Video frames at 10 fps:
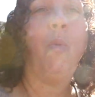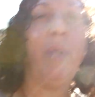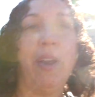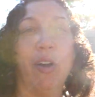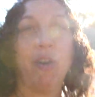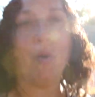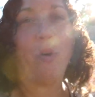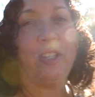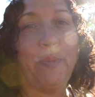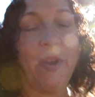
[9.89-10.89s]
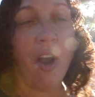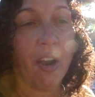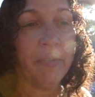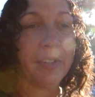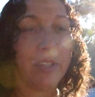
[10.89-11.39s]
We are going to be
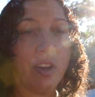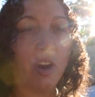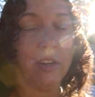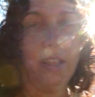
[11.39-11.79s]
harvesting our